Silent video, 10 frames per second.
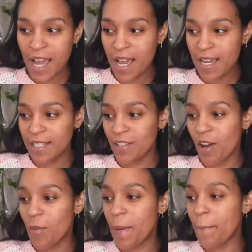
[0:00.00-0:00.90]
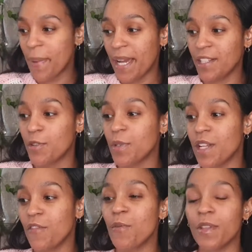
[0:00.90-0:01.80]
And I went back to
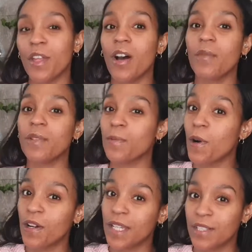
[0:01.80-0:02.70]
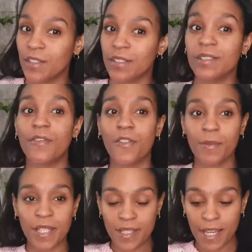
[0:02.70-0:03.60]
another one that I was working on
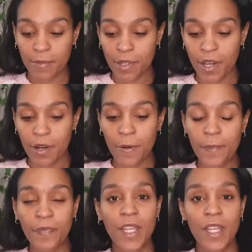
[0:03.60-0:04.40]
from the same girl.